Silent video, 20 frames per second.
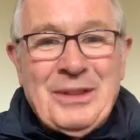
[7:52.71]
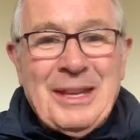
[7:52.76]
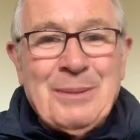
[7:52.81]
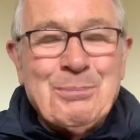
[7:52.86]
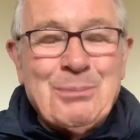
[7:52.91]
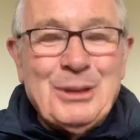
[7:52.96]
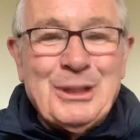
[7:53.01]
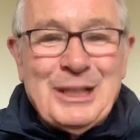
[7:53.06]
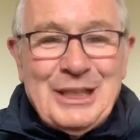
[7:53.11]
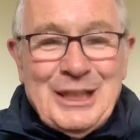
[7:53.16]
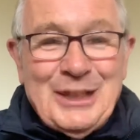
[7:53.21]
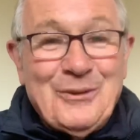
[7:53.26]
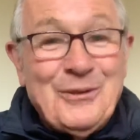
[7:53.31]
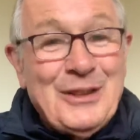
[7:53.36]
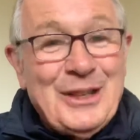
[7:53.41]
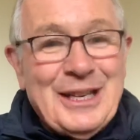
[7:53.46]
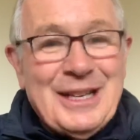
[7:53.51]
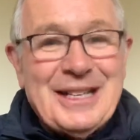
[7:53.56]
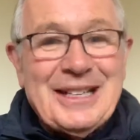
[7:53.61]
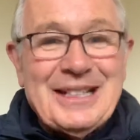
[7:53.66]

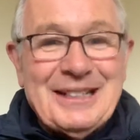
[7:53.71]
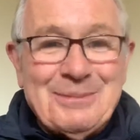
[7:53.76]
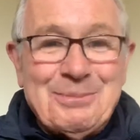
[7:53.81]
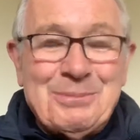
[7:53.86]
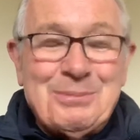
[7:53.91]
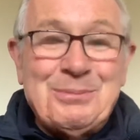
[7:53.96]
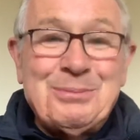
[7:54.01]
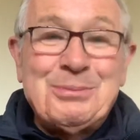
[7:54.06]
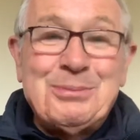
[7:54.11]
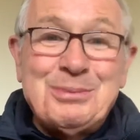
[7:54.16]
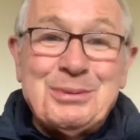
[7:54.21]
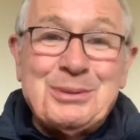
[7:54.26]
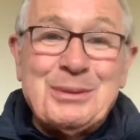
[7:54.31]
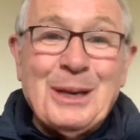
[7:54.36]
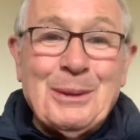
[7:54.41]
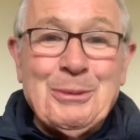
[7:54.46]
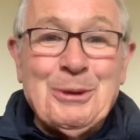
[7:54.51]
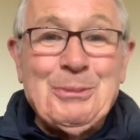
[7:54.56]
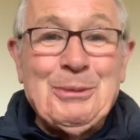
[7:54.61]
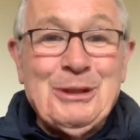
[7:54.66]
Ivlera.
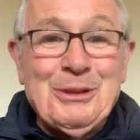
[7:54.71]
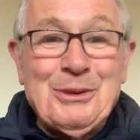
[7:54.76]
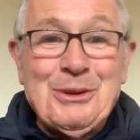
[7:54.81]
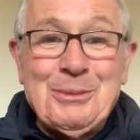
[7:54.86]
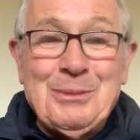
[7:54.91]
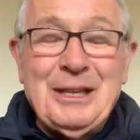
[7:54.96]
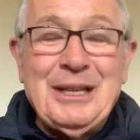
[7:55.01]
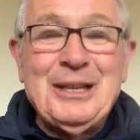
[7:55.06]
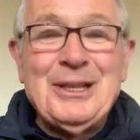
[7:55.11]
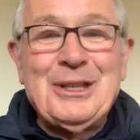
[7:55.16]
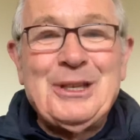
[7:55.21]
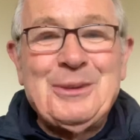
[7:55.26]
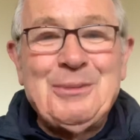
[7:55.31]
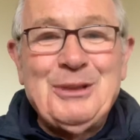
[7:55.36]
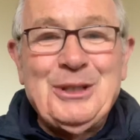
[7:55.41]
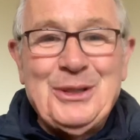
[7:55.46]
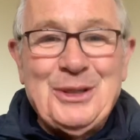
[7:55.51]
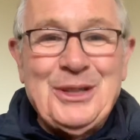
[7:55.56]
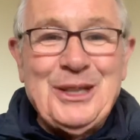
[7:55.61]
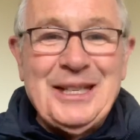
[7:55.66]
Probably remains to be
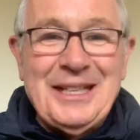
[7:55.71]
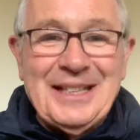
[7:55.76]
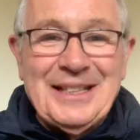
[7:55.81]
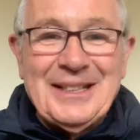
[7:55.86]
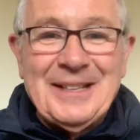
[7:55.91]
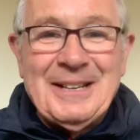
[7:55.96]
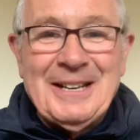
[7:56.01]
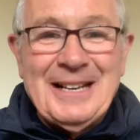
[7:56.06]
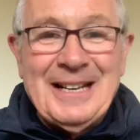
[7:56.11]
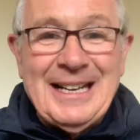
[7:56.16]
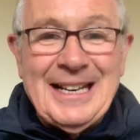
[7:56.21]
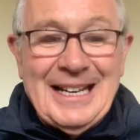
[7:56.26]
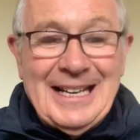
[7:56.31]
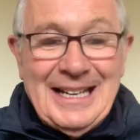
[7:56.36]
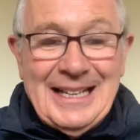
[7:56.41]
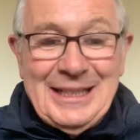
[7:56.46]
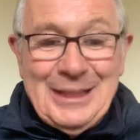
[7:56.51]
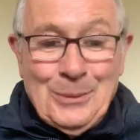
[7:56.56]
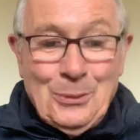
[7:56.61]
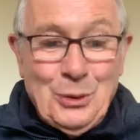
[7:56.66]
seen.
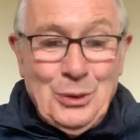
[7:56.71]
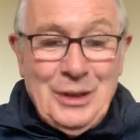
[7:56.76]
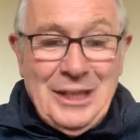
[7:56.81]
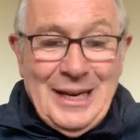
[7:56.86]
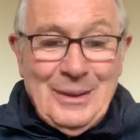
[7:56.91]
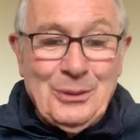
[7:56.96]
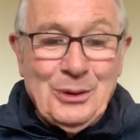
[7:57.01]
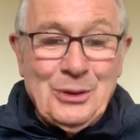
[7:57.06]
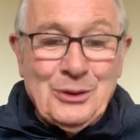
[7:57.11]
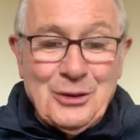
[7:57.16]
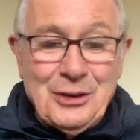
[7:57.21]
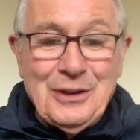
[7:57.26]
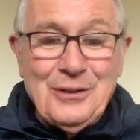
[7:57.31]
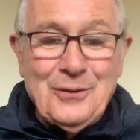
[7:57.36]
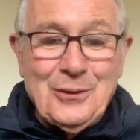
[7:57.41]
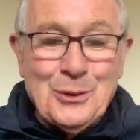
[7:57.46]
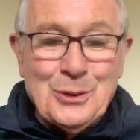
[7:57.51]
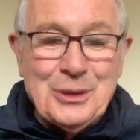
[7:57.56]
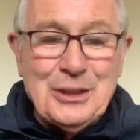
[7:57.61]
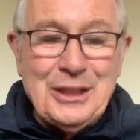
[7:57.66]
They won that one
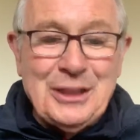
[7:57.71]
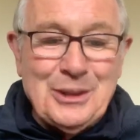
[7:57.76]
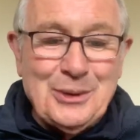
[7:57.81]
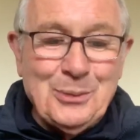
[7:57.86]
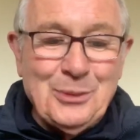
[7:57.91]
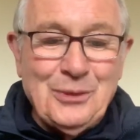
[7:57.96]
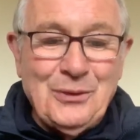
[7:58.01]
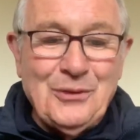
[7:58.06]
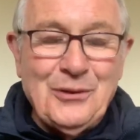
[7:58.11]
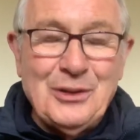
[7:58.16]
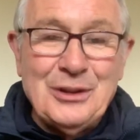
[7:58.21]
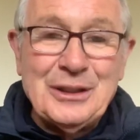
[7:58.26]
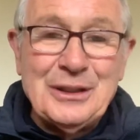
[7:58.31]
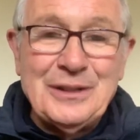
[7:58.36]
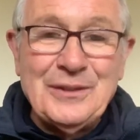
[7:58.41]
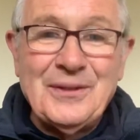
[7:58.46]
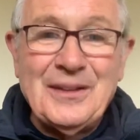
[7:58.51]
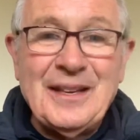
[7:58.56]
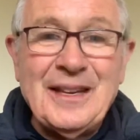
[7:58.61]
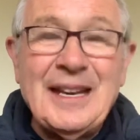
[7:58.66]
3-14 to 1-5.
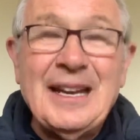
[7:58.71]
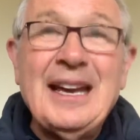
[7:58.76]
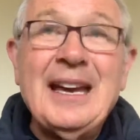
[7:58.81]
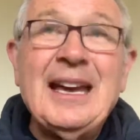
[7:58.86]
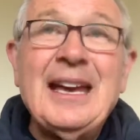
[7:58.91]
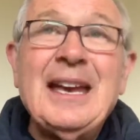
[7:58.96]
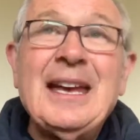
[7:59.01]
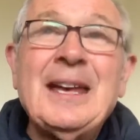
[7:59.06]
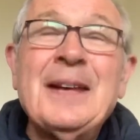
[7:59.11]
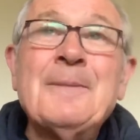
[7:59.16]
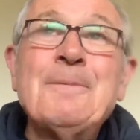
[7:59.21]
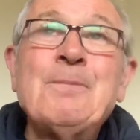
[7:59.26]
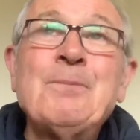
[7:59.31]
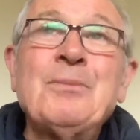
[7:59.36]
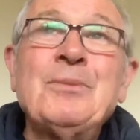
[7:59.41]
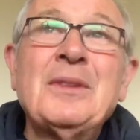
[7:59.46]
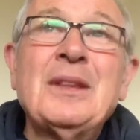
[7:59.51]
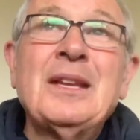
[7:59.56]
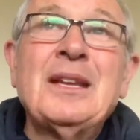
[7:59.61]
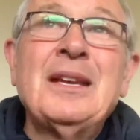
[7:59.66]

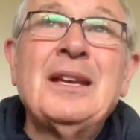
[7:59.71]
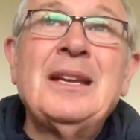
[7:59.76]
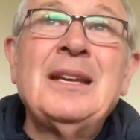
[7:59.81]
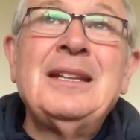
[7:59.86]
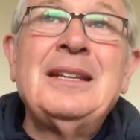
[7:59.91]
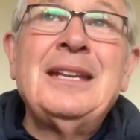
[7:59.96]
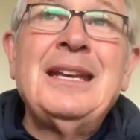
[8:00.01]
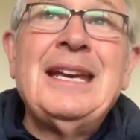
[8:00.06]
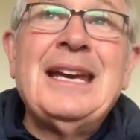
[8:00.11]
They